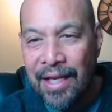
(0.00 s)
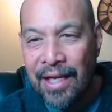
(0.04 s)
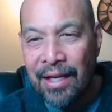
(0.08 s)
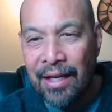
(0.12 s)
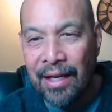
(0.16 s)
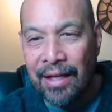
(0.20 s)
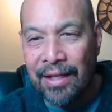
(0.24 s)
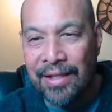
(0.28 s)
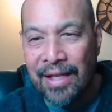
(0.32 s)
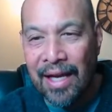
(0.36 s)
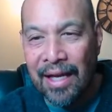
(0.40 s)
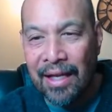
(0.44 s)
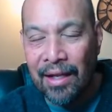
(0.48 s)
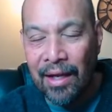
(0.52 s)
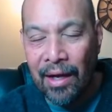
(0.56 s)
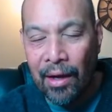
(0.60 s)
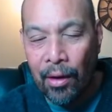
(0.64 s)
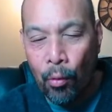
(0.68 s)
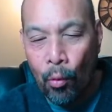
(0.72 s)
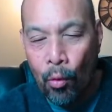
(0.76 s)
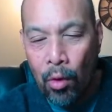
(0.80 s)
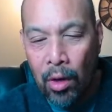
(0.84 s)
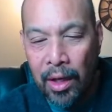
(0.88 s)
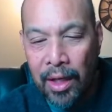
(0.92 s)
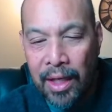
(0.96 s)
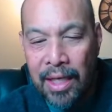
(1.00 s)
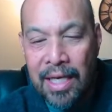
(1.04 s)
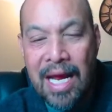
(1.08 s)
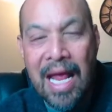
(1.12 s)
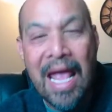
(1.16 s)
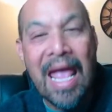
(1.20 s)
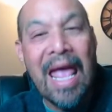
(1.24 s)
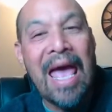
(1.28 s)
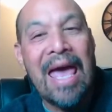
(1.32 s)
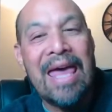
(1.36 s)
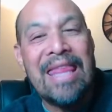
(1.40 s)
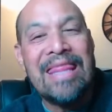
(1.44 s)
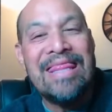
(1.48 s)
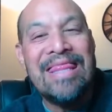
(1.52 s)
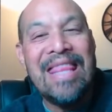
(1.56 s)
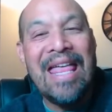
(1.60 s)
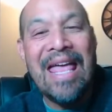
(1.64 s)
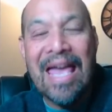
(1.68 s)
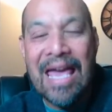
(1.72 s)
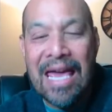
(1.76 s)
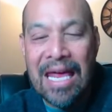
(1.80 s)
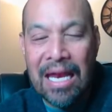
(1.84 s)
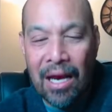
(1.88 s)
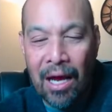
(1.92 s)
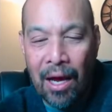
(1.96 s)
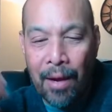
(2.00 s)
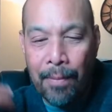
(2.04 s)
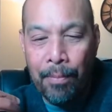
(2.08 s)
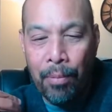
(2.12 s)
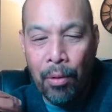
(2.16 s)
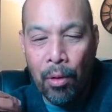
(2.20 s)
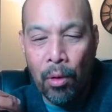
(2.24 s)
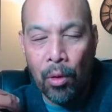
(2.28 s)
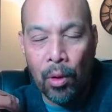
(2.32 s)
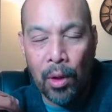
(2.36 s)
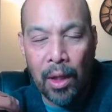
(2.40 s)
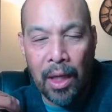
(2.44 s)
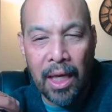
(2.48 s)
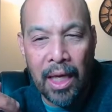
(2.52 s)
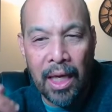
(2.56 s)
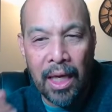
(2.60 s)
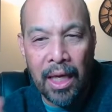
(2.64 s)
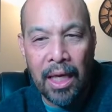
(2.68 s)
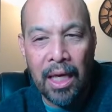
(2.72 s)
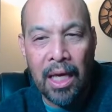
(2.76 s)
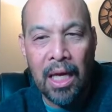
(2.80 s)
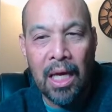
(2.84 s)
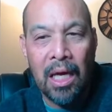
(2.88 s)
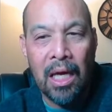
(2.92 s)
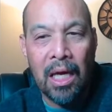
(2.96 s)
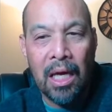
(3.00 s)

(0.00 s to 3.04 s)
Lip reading: exactly how I wanted, and then I pull in